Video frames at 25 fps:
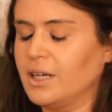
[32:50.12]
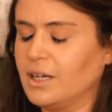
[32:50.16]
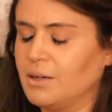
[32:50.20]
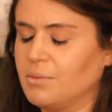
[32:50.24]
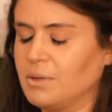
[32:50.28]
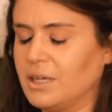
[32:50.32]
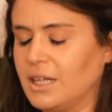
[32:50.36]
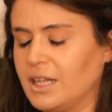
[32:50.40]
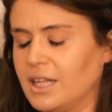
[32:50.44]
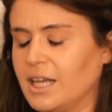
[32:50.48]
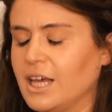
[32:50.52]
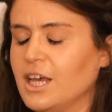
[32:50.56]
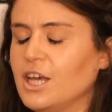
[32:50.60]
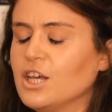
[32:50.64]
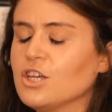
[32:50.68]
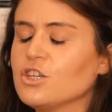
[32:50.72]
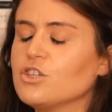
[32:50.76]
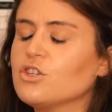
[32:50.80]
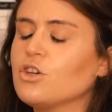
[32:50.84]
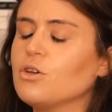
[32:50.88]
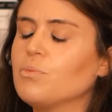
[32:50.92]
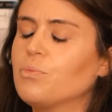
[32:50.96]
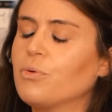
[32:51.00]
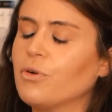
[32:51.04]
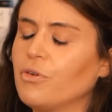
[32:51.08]
so
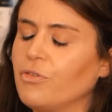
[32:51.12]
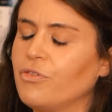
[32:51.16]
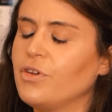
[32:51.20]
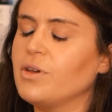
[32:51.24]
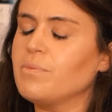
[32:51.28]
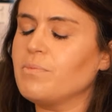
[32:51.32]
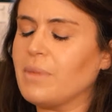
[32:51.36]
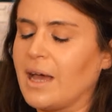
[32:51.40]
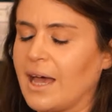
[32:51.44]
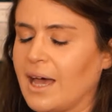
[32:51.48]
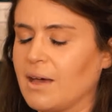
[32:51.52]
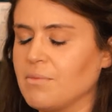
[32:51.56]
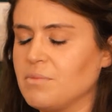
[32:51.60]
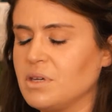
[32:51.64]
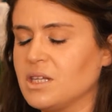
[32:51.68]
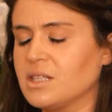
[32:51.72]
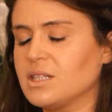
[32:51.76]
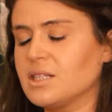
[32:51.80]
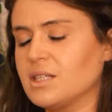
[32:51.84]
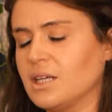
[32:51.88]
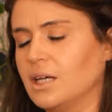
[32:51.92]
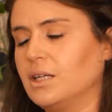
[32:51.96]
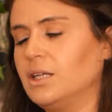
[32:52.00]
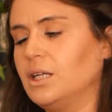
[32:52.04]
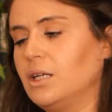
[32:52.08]
Prophet Muhammad's
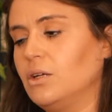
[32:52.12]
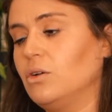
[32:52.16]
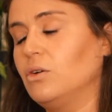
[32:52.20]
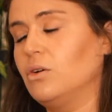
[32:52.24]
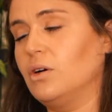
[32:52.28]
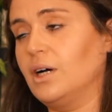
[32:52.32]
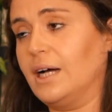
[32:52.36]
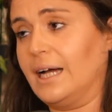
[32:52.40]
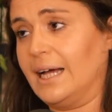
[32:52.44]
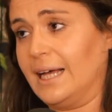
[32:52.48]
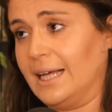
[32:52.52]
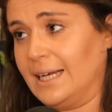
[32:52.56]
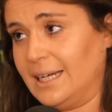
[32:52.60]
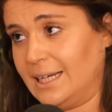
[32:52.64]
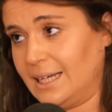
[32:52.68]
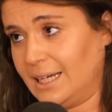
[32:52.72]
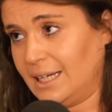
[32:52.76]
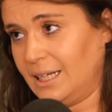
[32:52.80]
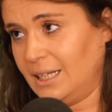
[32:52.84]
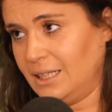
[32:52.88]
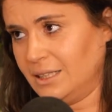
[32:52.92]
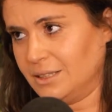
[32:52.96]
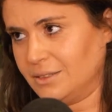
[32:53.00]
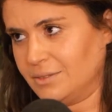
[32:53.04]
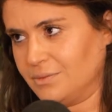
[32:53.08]
son-in-law Ali,
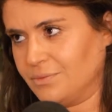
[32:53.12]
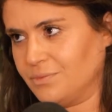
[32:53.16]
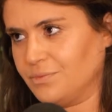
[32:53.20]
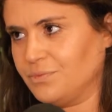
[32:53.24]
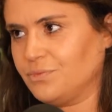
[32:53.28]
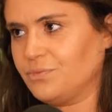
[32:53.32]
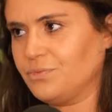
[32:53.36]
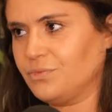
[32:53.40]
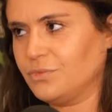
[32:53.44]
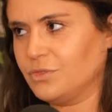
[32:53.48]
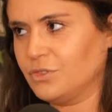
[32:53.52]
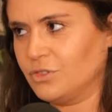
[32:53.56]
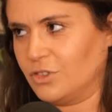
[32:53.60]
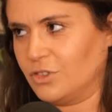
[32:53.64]
right?